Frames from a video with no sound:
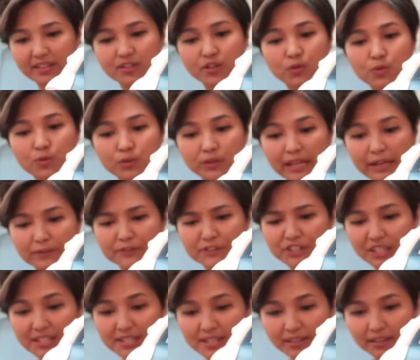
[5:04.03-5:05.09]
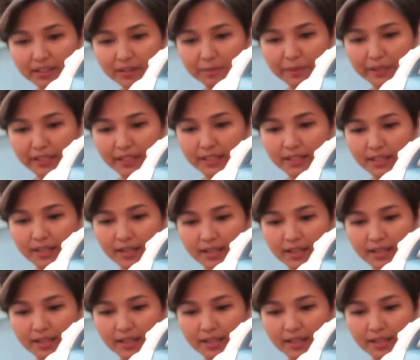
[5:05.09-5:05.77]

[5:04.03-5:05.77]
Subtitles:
this cool down just a little bit.